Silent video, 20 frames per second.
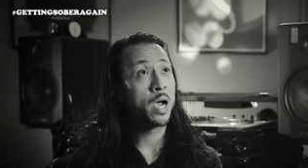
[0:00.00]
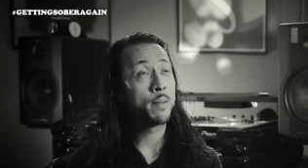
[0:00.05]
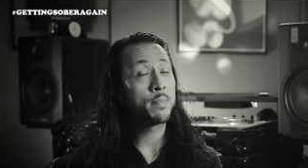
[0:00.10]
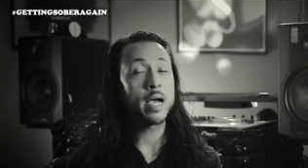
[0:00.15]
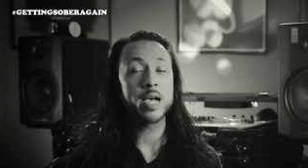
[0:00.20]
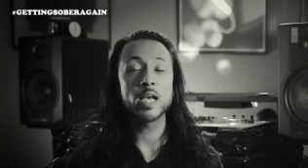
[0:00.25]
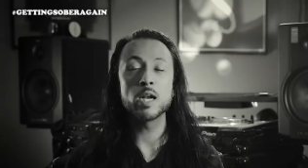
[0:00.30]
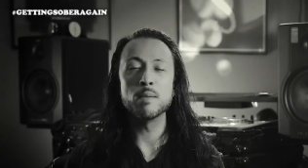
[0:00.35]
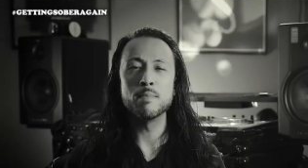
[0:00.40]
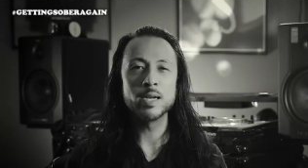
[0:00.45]
I'm
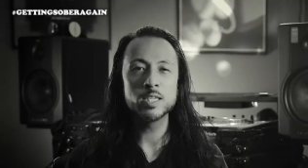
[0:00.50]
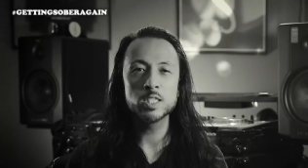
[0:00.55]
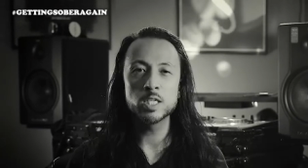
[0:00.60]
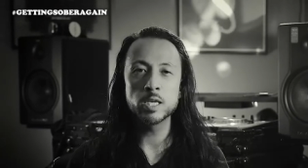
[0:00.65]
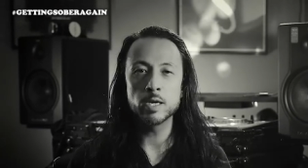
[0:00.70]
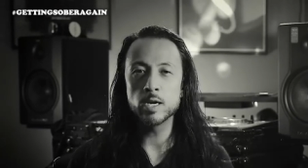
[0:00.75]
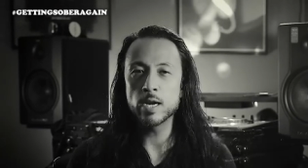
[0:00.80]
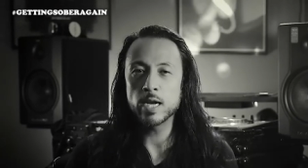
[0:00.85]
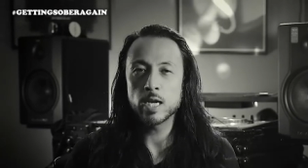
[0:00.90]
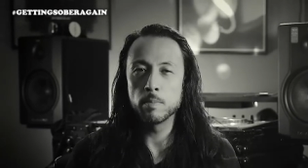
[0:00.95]
not gonna
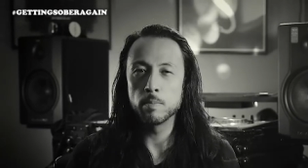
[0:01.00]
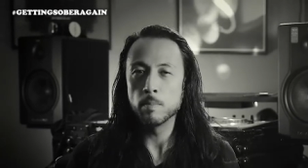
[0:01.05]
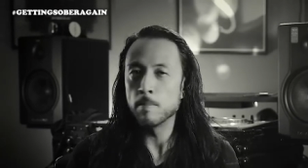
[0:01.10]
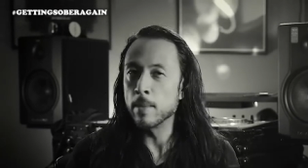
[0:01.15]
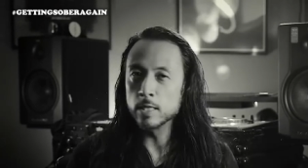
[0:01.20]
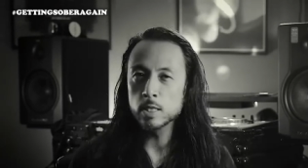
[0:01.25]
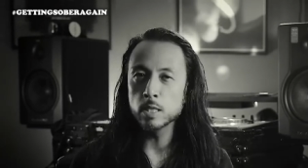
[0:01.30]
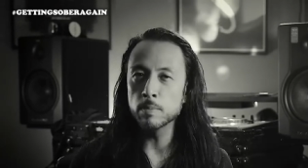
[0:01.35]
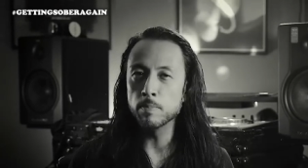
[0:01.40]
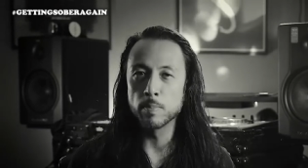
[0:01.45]
mentally, you're not gonna
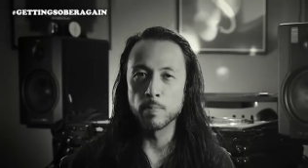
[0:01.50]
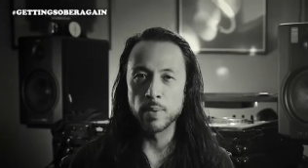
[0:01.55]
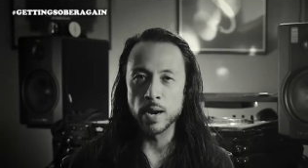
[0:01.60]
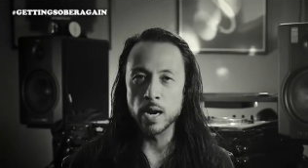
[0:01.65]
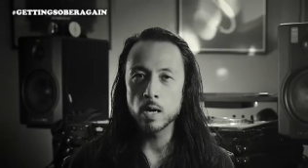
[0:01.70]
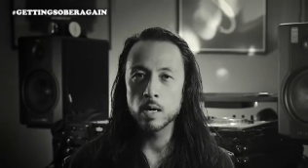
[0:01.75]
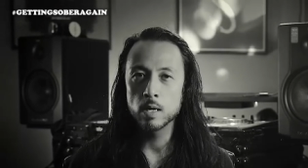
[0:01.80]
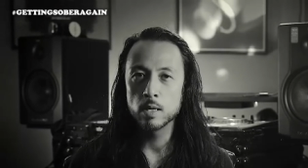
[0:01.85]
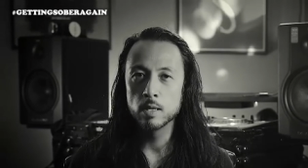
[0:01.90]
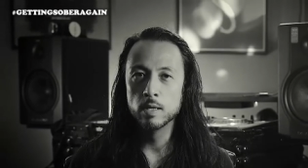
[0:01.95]
mentally
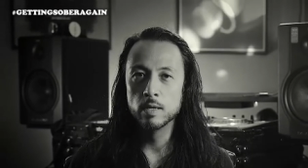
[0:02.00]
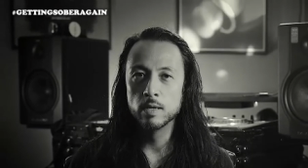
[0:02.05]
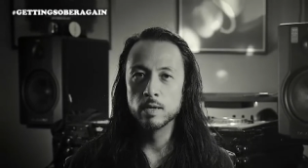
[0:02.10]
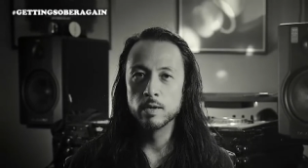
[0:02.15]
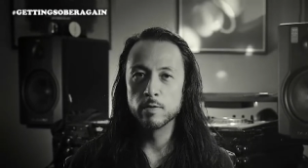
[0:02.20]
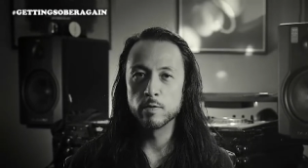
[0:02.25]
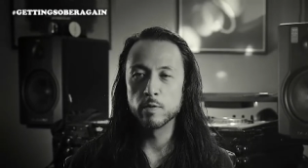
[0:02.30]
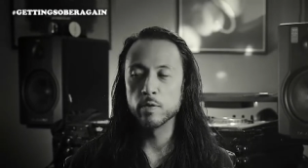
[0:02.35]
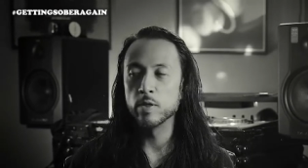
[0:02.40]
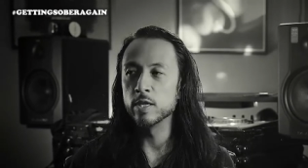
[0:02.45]
prepare
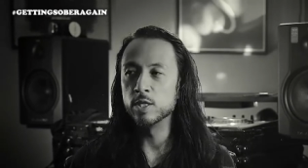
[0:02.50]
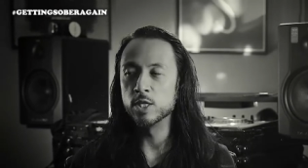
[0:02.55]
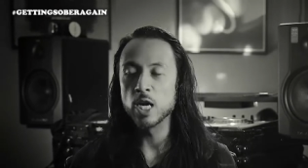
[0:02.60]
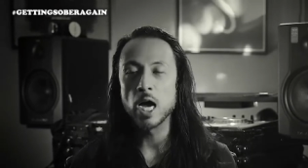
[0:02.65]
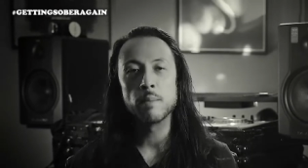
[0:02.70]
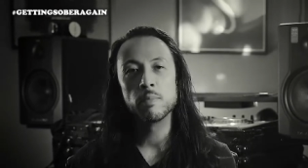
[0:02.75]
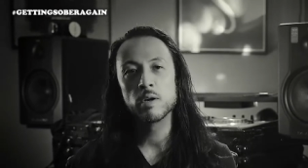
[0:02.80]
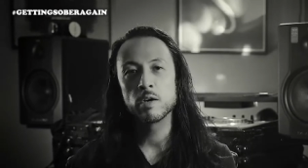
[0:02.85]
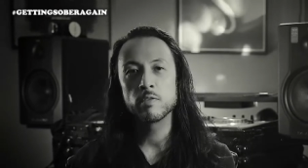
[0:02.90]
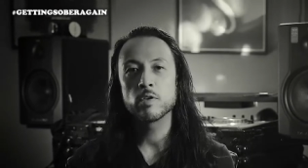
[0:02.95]
for the
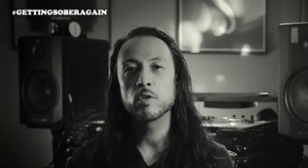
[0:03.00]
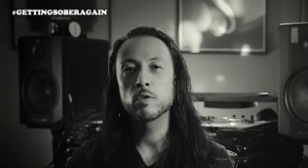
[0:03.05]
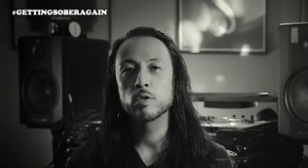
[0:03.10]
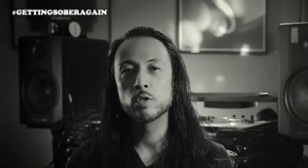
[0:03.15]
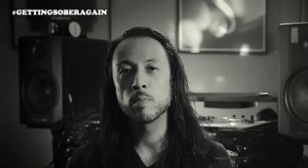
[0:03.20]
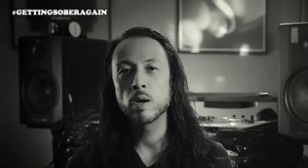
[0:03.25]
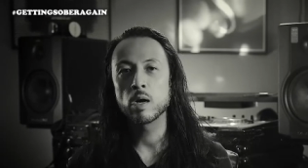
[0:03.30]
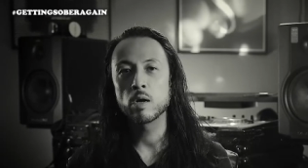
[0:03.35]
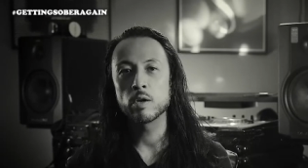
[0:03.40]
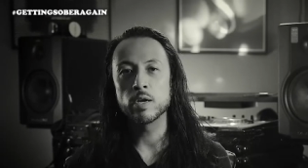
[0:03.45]
job interview
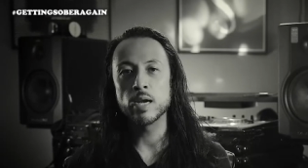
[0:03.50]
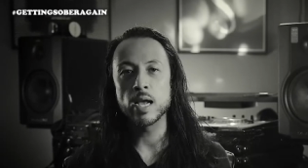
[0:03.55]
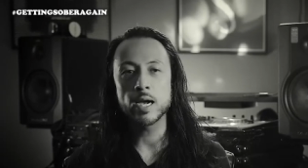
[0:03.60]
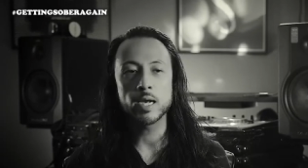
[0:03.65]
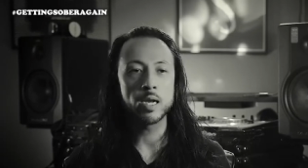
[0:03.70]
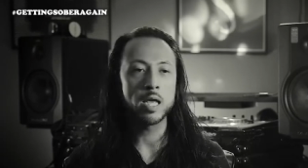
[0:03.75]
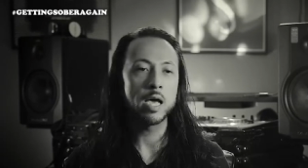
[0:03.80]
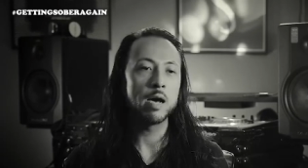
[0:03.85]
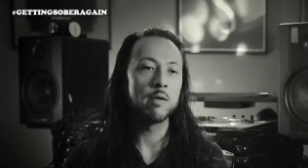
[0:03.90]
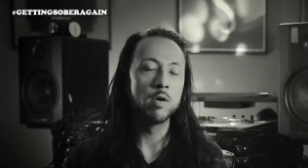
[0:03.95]
tomorrow. You're not
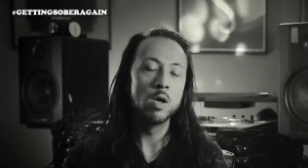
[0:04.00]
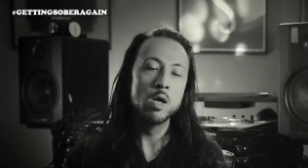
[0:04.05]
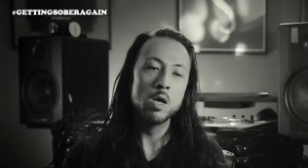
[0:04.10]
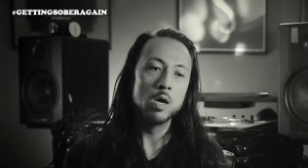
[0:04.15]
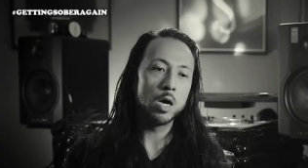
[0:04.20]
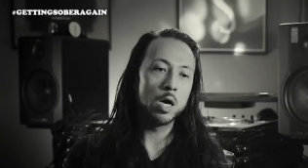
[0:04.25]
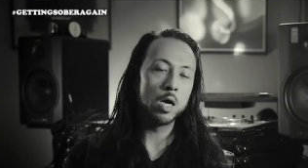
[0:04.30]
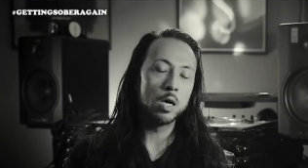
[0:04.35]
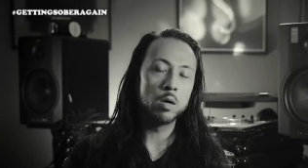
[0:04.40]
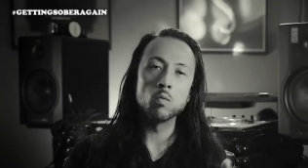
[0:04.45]
going to have
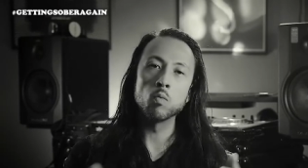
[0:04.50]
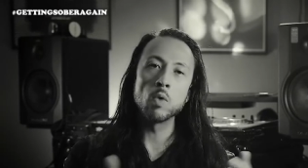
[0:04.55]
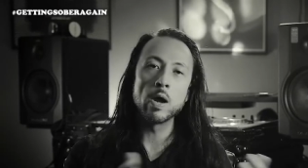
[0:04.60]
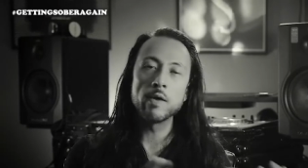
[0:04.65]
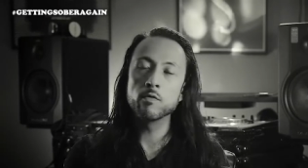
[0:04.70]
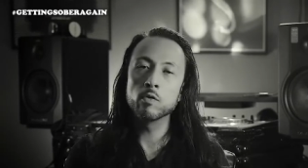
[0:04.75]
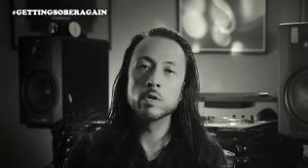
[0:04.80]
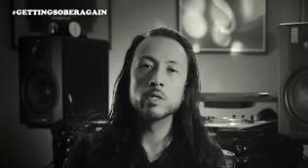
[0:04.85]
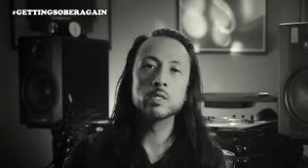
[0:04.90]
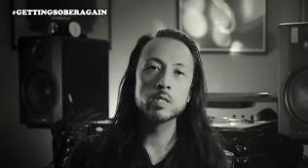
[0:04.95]
uh,
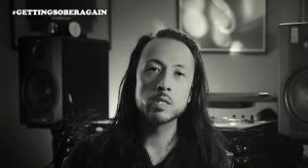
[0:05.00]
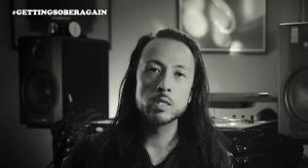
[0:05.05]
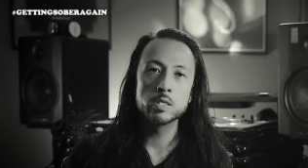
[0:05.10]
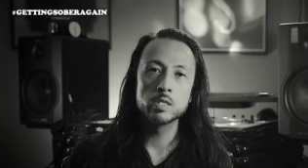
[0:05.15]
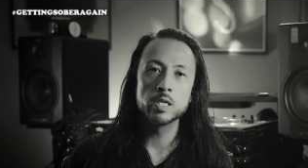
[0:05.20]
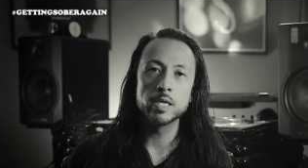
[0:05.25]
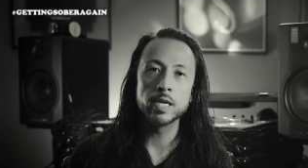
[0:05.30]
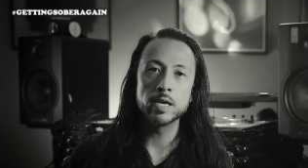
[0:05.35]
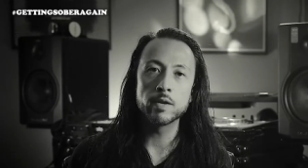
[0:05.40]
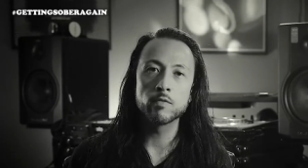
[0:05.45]

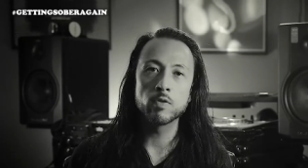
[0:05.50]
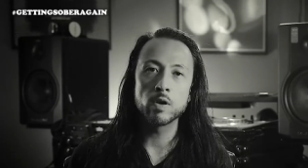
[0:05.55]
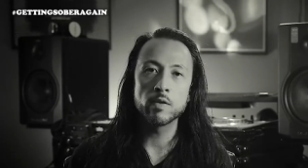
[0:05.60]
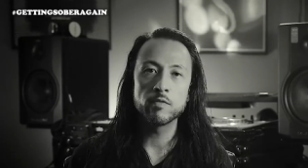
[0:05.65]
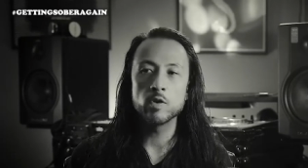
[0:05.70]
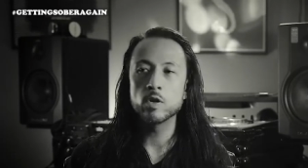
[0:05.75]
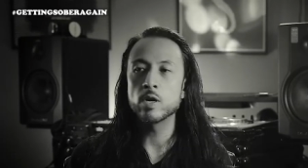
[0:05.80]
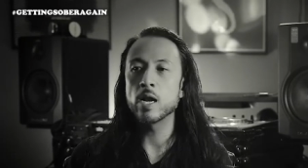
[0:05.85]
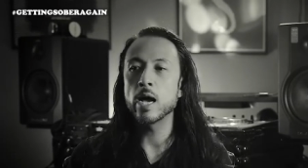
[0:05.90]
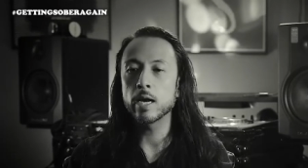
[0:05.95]
references sitting in front
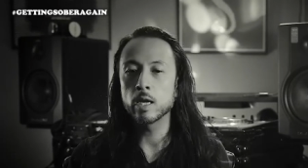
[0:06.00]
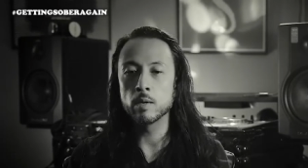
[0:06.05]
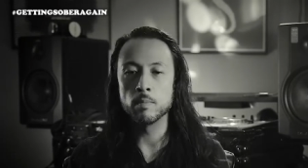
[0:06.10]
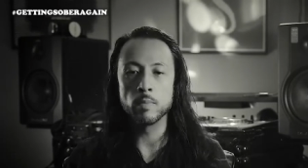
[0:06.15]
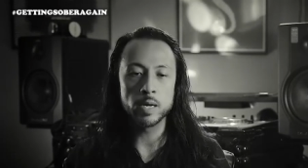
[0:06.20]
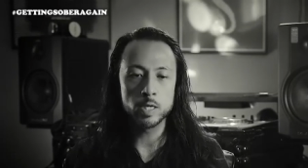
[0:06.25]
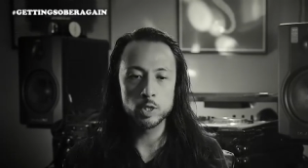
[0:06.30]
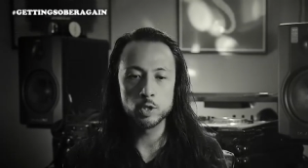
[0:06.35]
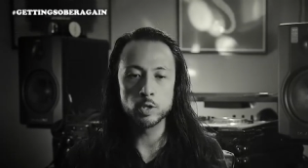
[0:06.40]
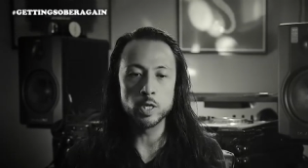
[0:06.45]
of you. You're not going to
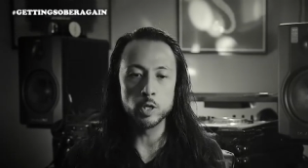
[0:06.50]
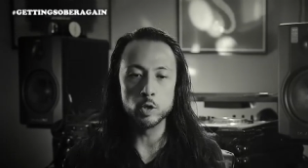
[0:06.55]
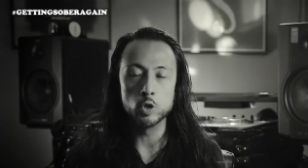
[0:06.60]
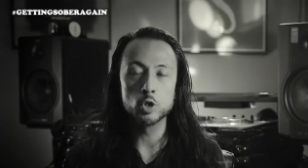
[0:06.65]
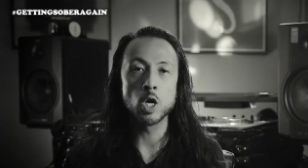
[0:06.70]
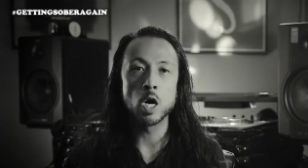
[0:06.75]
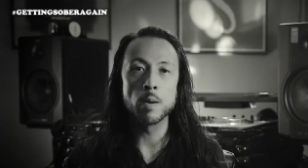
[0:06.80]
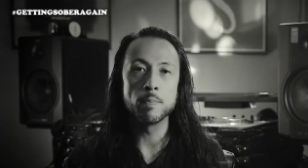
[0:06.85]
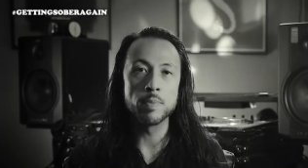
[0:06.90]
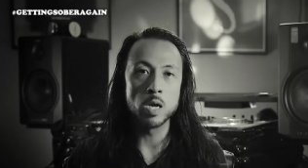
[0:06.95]
make sure that you
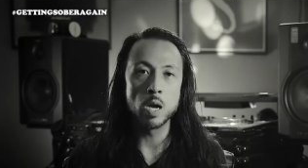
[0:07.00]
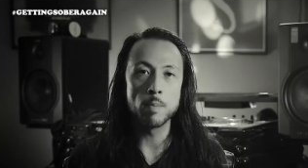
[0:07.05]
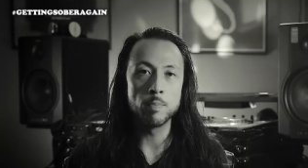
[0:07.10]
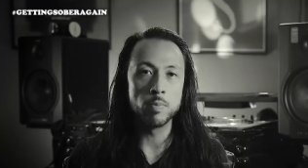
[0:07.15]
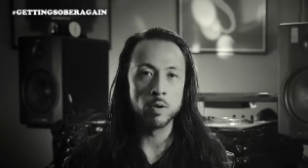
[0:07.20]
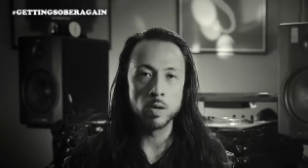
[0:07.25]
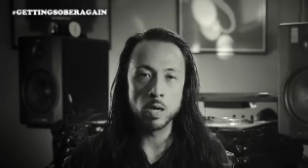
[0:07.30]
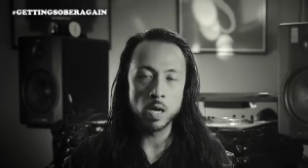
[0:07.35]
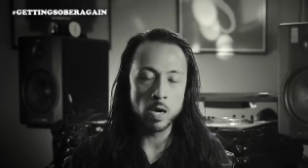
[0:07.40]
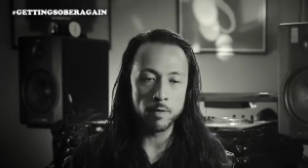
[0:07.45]
sharpen up
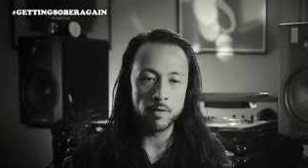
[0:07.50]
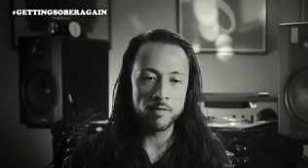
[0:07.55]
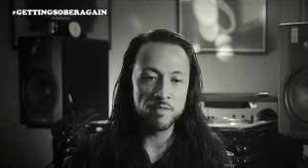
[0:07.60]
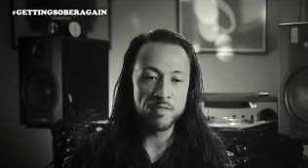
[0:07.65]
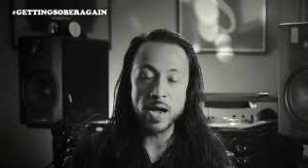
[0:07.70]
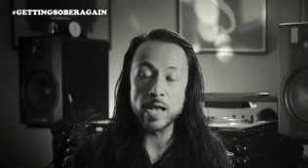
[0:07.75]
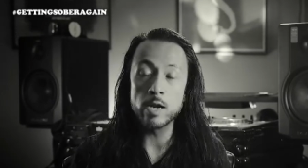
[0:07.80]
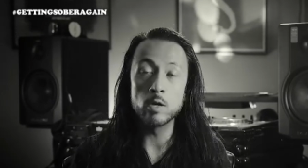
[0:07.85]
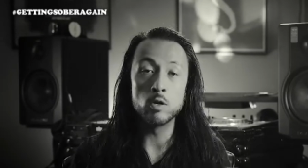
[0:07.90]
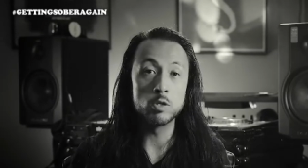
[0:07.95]
a, a,
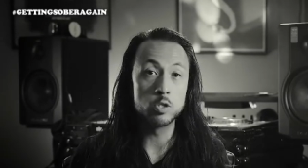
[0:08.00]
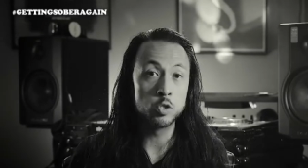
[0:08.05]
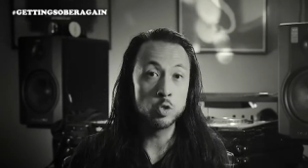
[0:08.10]
final,